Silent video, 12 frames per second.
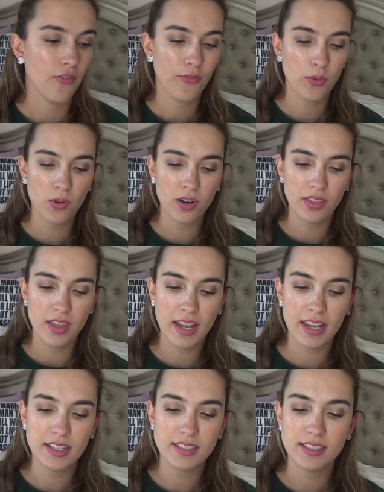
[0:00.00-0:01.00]
For the
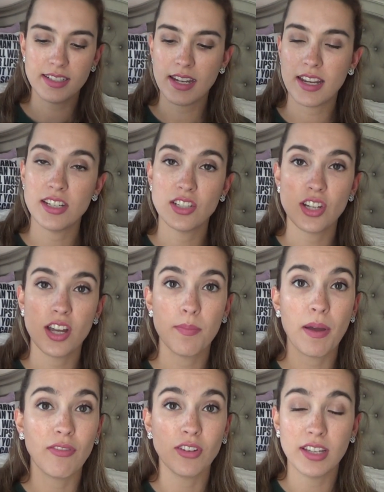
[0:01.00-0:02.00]
Anastasia
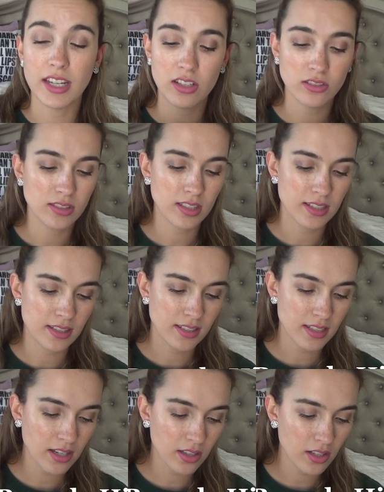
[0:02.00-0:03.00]
Beverly Hills
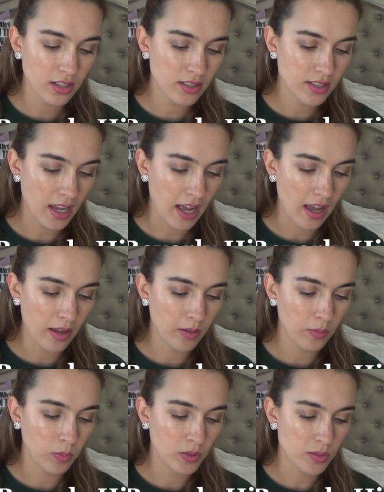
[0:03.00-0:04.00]
concealers,
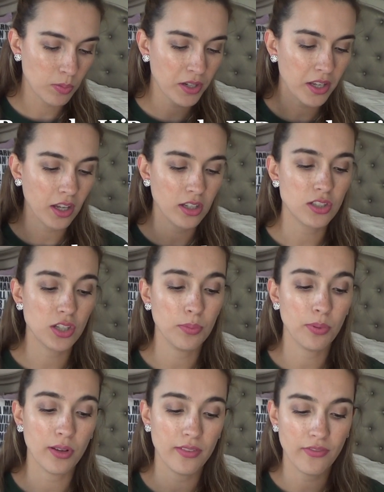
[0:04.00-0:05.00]
I was working on
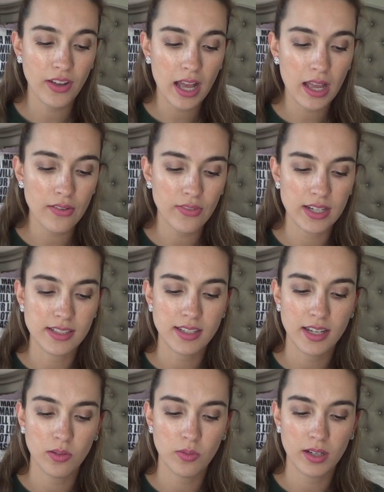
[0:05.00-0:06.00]
2.5. I
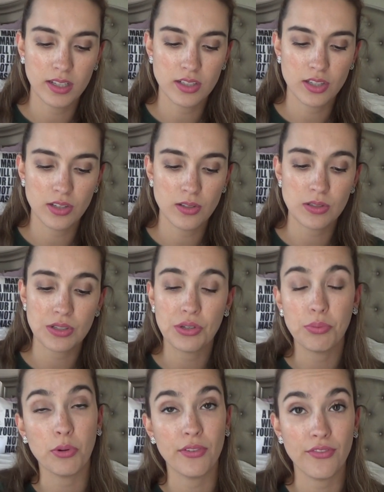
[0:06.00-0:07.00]
said I wanted to use
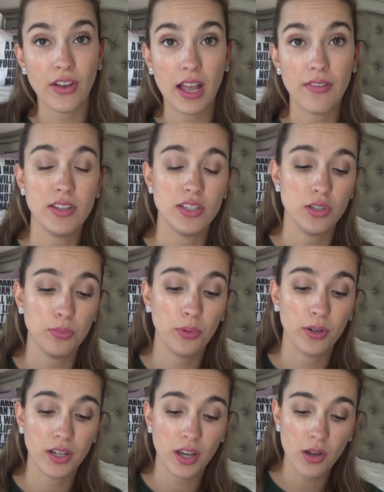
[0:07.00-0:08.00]
2.5 and
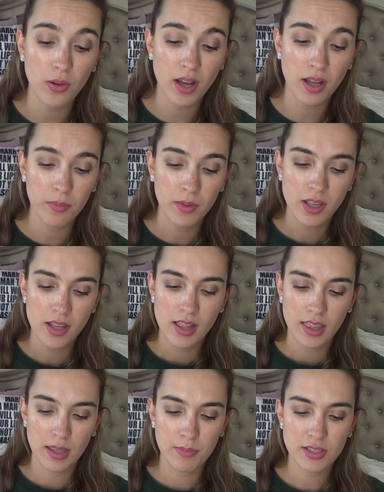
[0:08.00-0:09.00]
2.0 up.
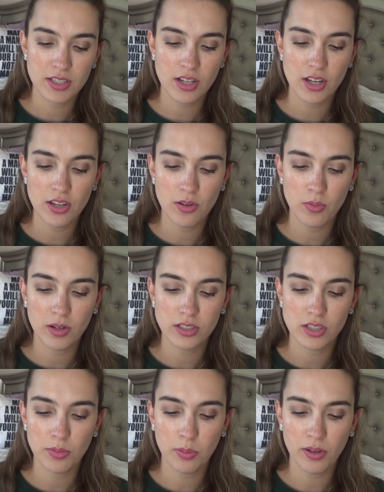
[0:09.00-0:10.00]
Let me show you where
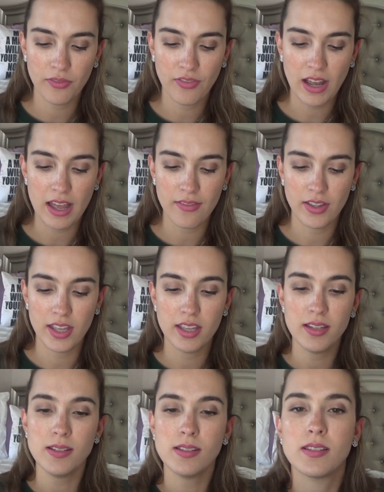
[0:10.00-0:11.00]

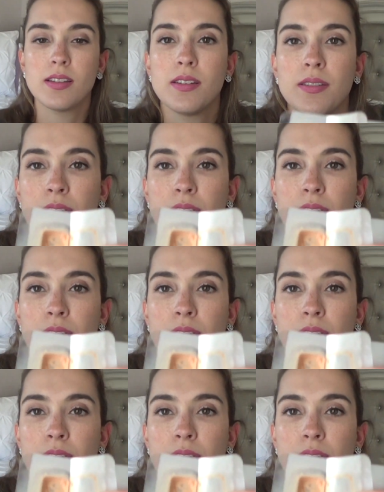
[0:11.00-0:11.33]
2.5 is.